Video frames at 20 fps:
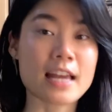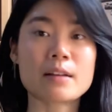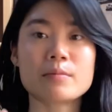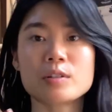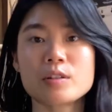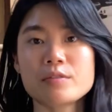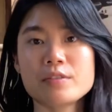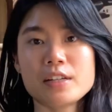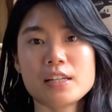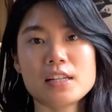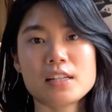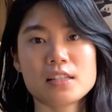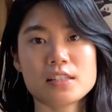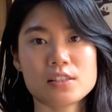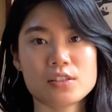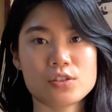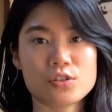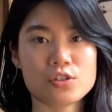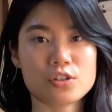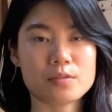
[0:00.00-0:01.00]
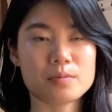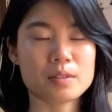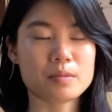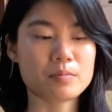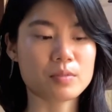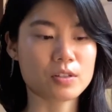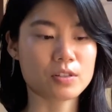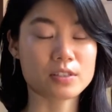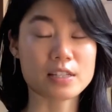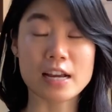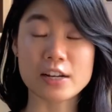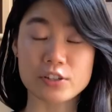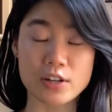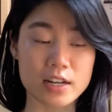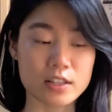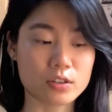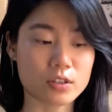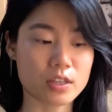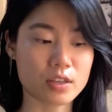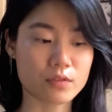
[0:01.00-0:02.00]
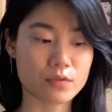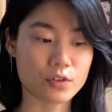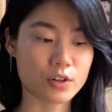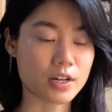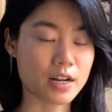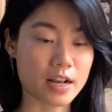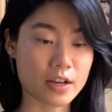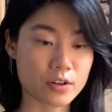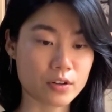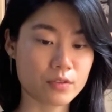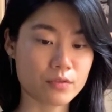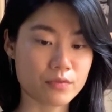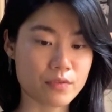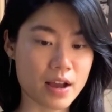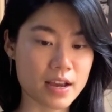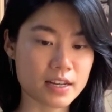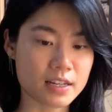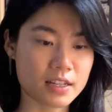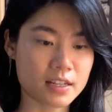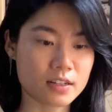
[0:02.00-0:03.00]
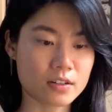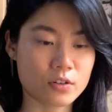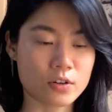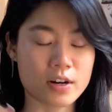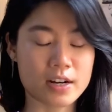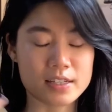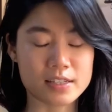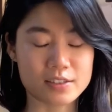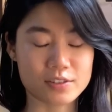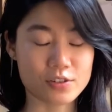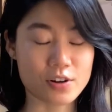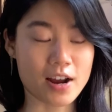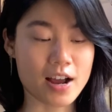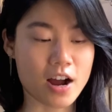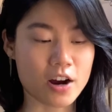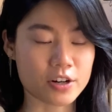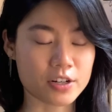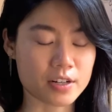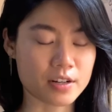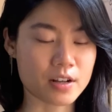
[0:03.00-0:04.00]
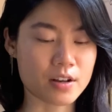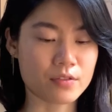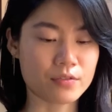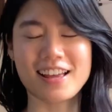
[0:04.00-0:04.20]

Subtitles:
I'm not reading this in German because I tried looking for it, I couldn't find it, or I didn't try hard enough.